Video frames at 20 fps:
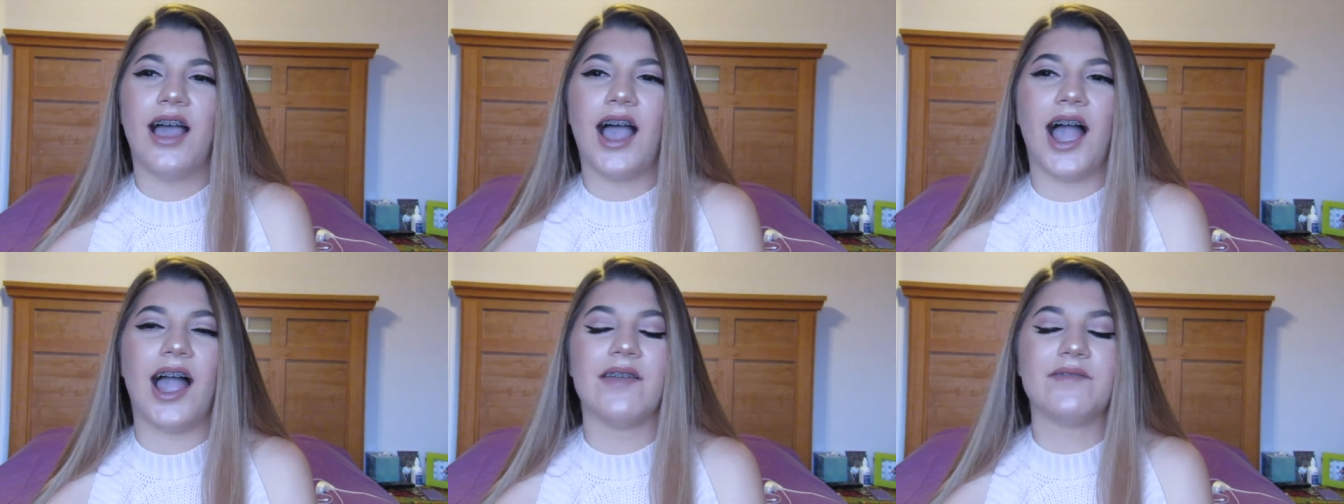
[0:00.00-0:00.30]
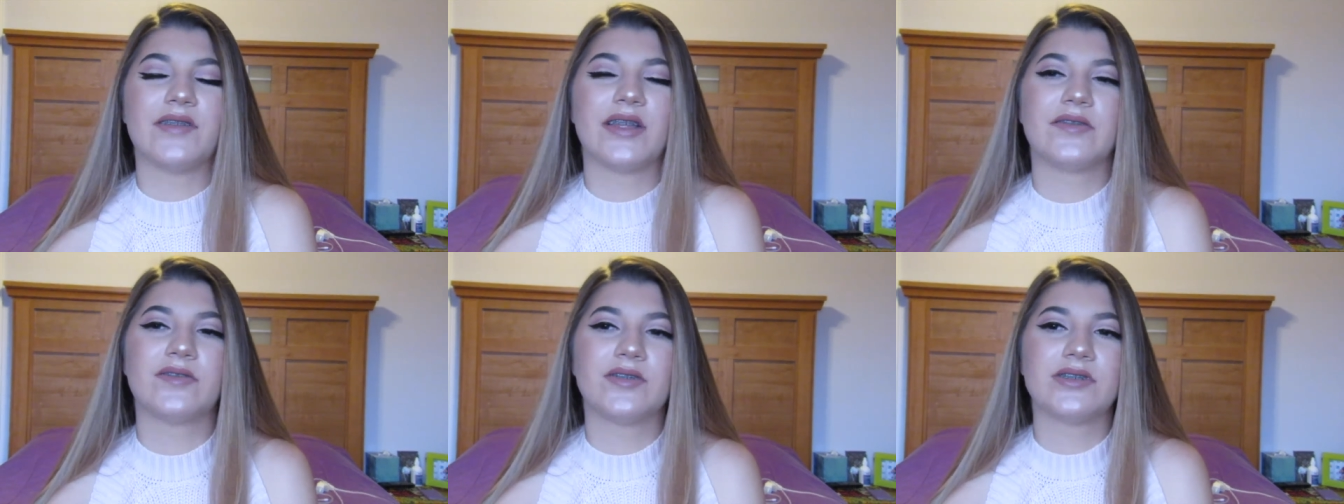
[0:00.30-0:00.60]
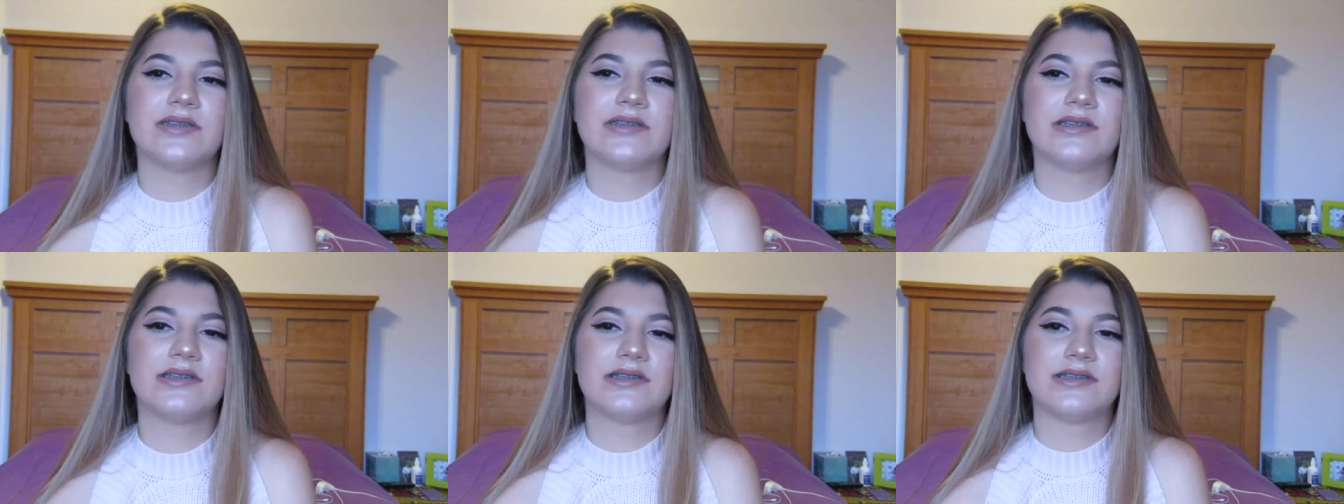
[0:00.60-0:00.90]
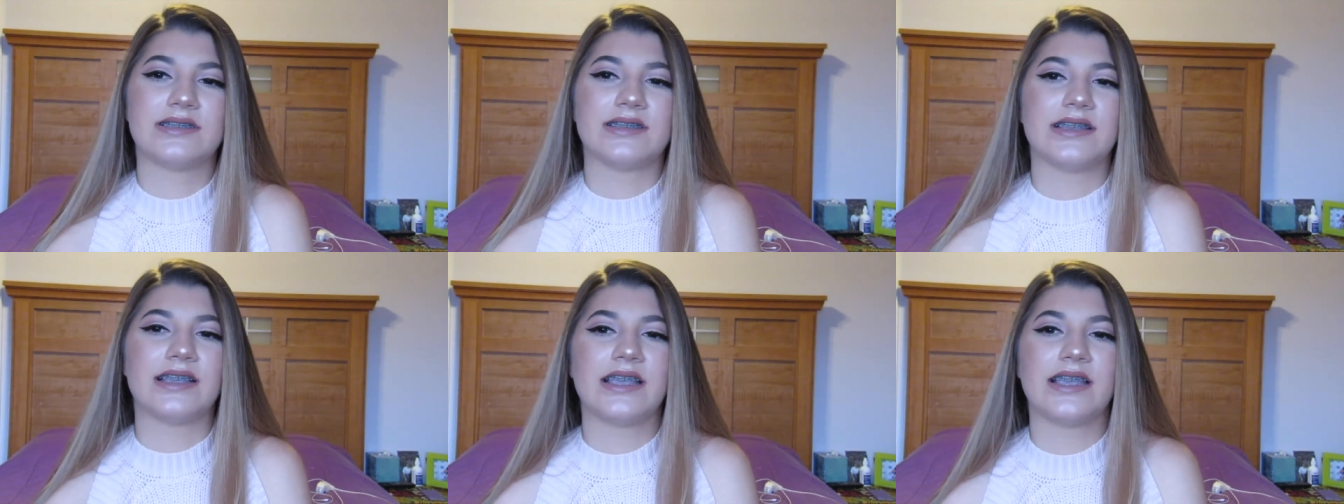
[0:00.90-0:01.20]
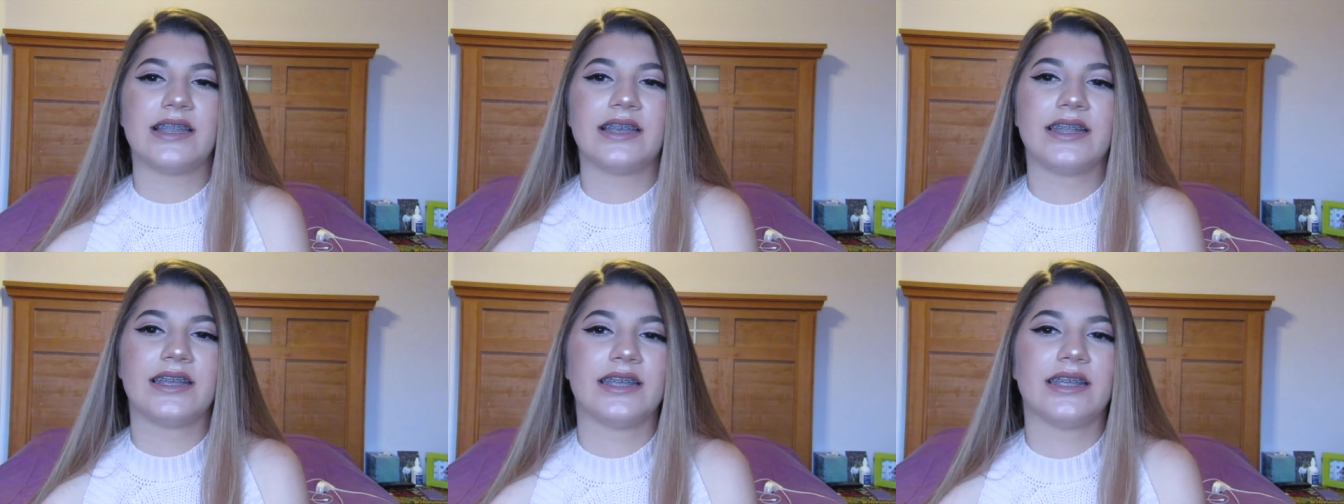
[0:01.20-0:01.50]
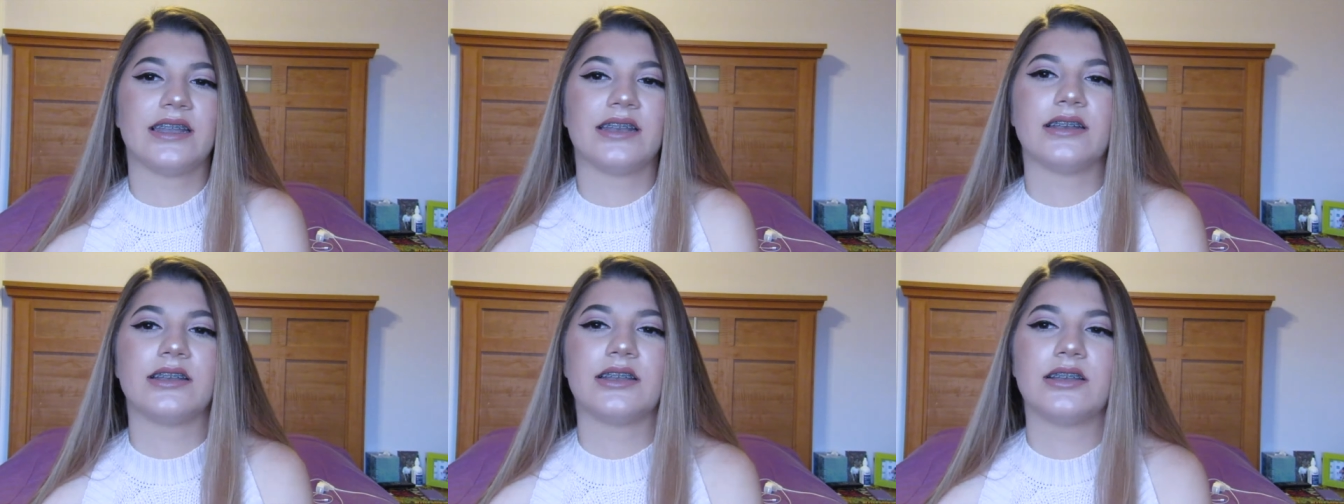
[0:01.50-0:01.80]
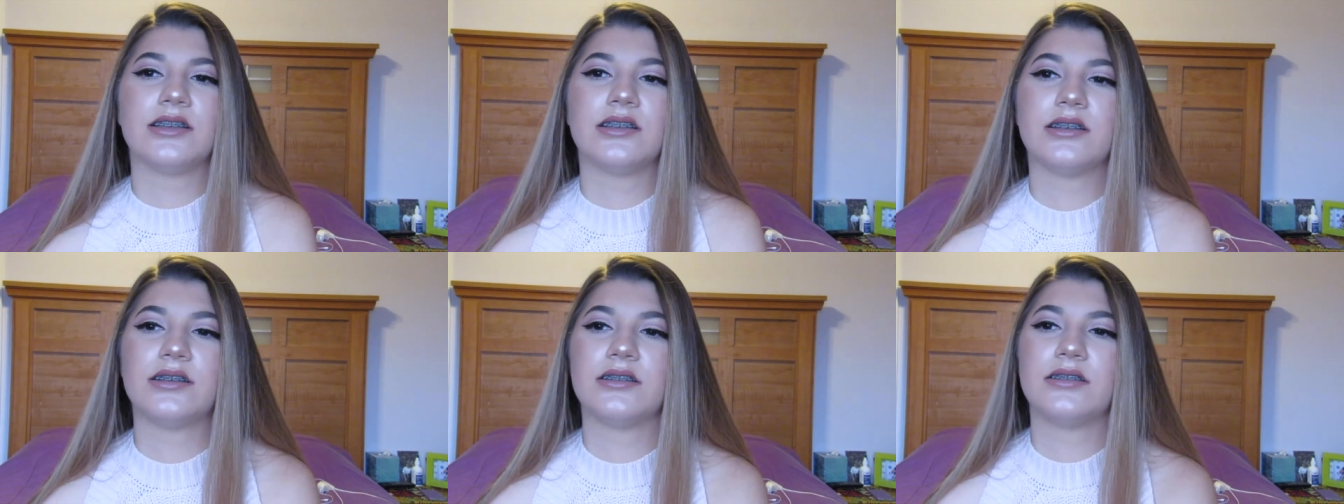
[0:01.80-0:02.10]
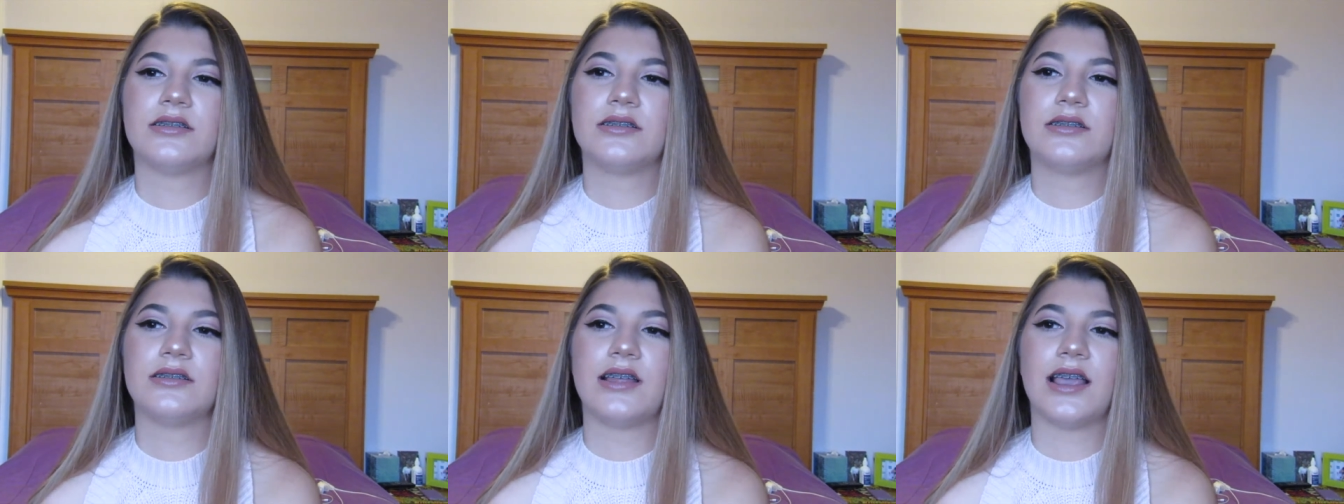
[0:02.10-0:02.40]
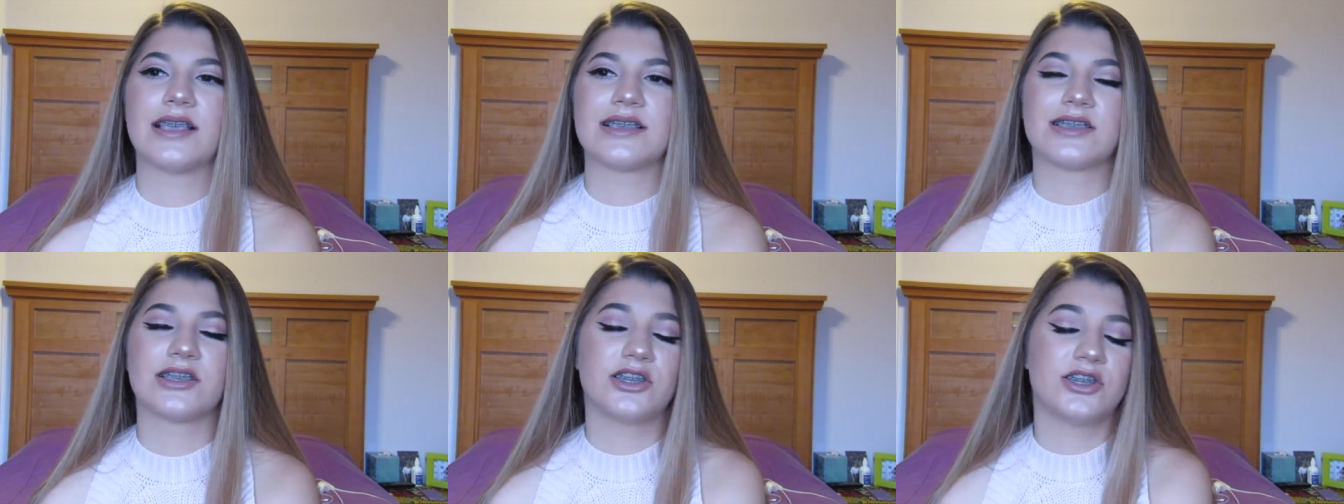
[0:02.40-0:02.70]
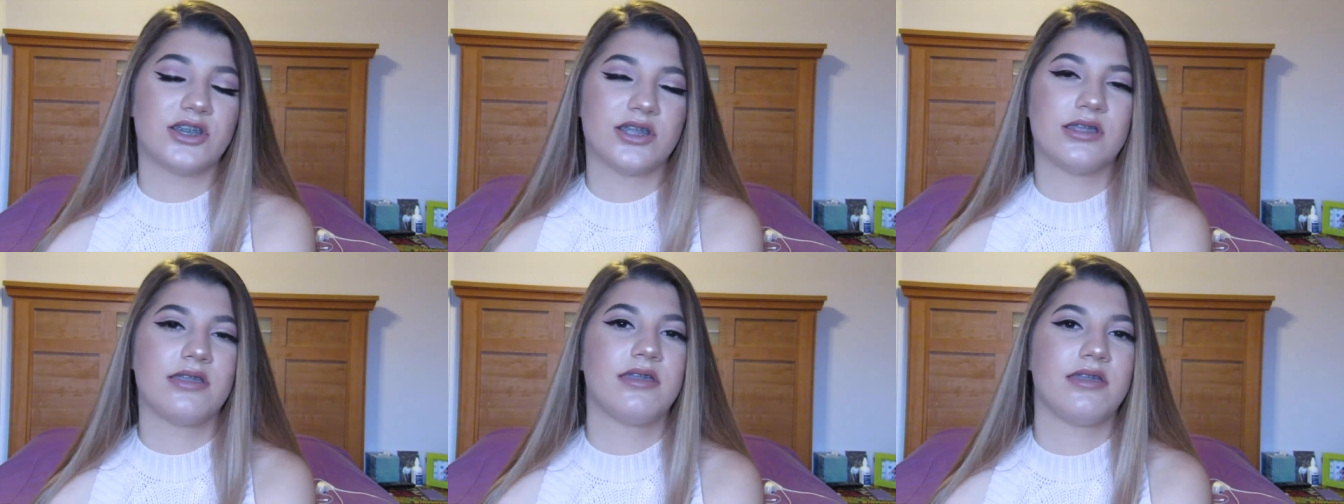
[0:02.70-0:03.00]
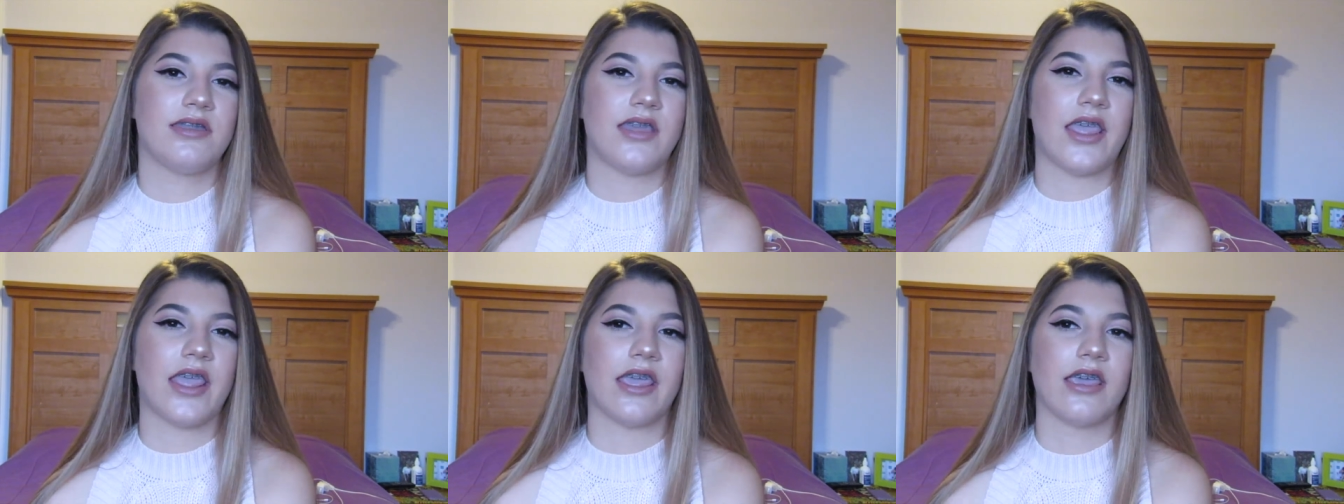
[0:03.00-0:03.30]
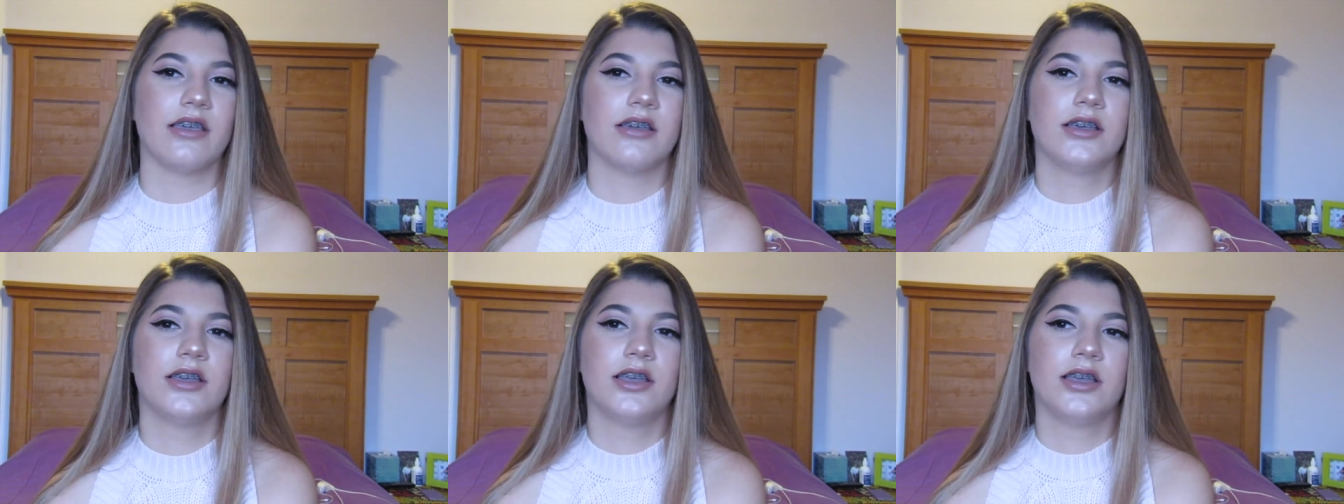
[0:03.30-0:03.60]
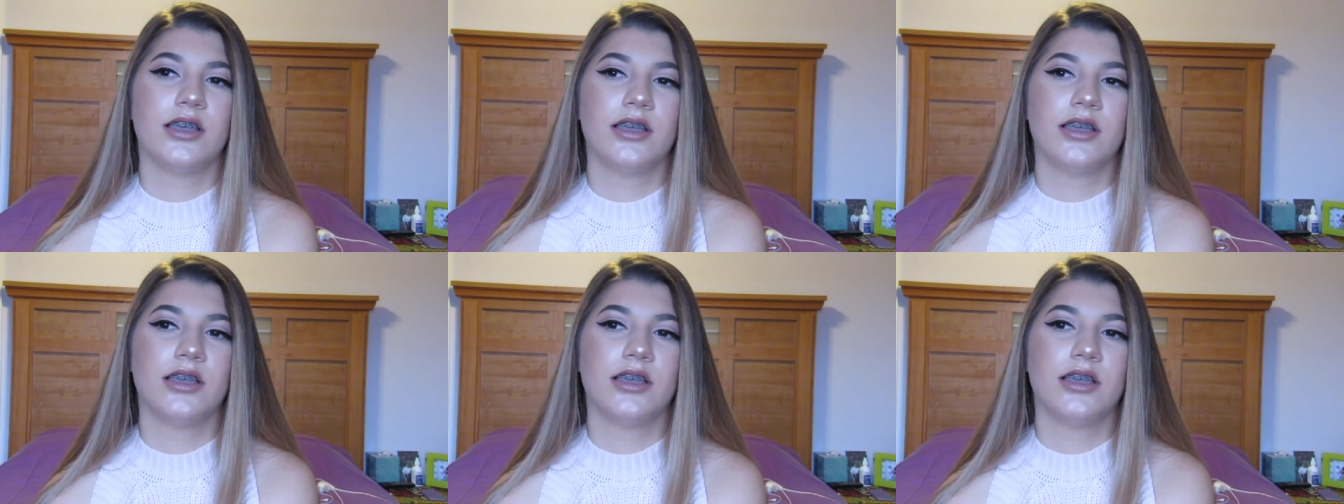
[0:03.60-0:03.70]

I've never seen it as a good thing.